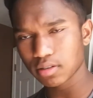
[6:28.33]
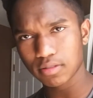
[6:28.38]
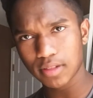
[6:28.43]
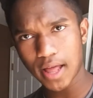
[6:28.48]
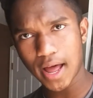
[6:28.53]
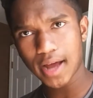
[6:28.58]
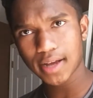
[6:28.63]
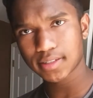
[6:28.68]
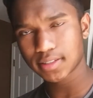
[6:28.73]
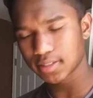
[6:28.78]
So,
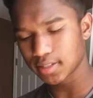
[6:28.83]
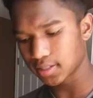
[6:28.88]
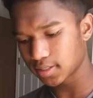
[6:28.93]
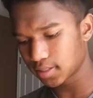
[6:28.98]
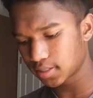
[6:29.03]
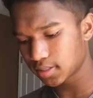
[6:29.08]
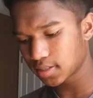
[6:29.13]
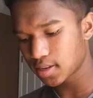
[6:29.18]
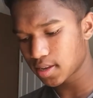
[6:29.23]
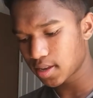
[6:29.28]

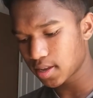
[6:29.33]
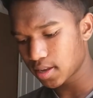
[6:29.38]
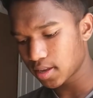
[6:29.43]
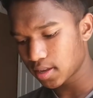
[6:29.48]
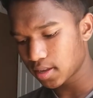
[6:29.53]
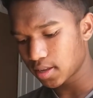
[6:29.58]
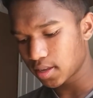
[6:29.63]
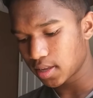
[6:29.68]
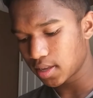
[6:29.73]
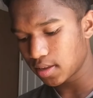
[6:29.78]
Loxus,
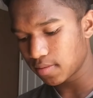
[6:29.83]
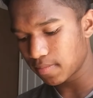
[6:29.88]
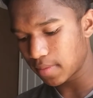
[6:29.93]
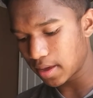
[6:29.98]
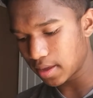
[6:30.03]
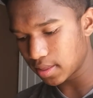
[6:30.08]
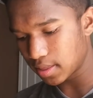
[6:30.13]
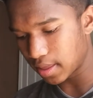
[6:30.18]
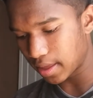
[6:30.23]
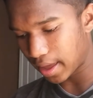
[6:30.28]
he
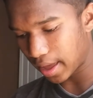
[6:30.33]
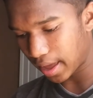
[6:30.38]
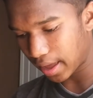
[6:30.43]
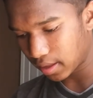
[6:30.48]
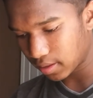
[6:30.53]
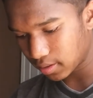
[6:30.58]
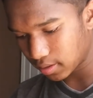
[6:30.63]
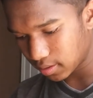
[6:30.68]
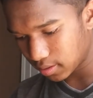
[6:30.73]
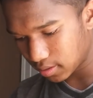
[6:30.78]
made
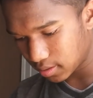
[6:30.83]
that.